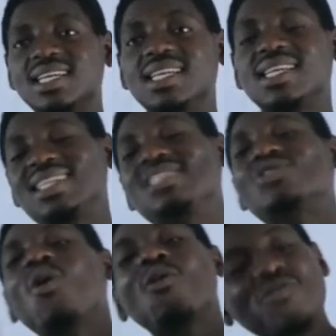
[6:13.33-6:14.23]
that is
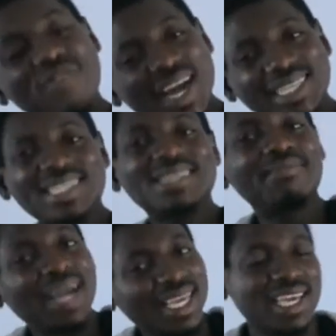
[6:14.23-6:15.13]
offered in the
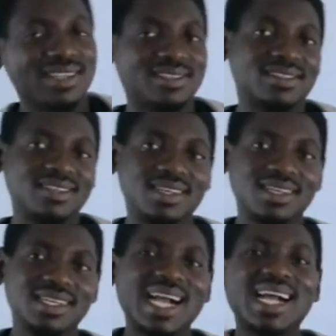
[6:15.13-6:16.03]
market
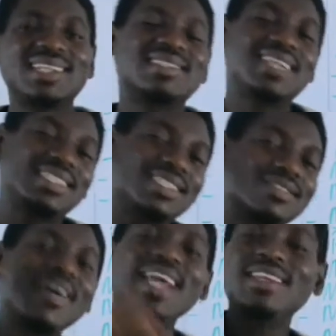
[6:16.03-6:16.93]
that can
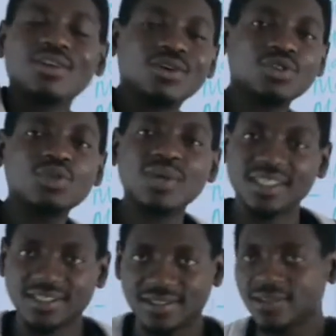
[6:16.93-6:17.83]
satisfy the
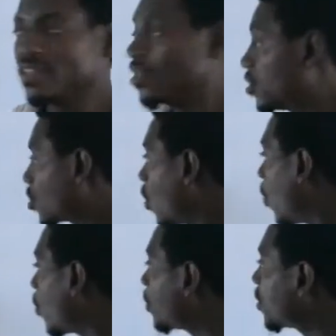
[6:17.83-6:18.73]
consumers is
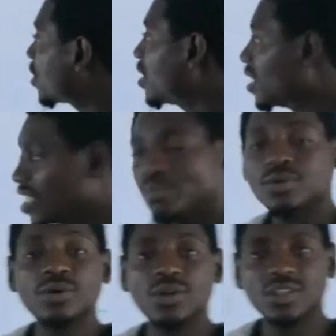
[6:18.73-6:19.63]
called a
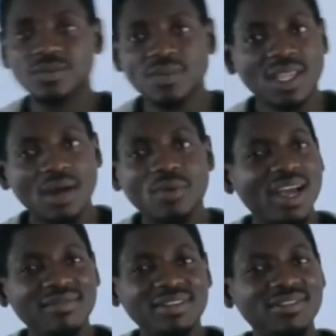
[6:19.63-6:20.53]
product. And we
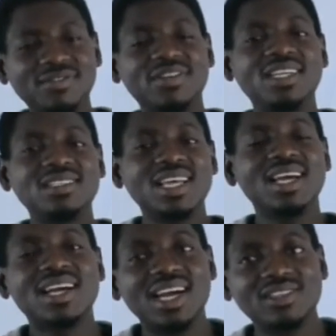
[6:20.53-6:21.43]
have different
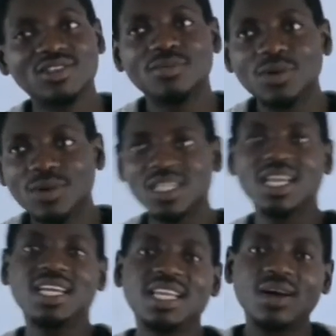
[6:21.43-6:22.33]
kinds of products.
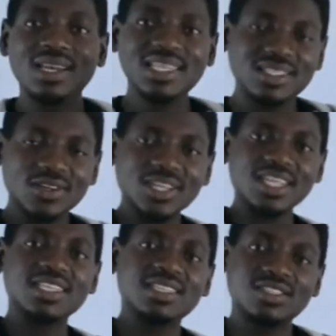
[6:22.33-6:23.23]
In our later
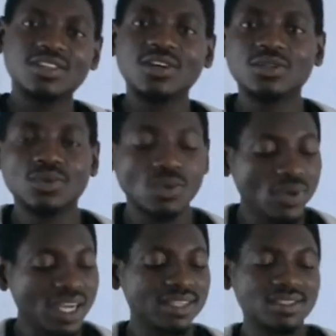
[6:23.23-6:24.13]
discourse, we'll look
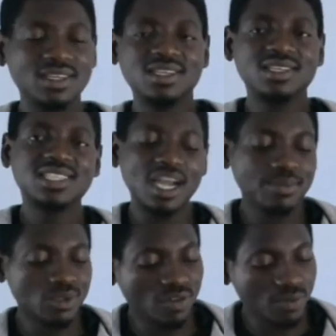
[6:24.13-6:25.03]
at the types
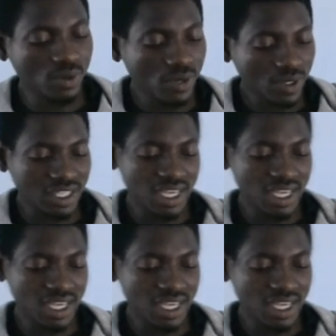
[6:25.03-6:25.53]
of products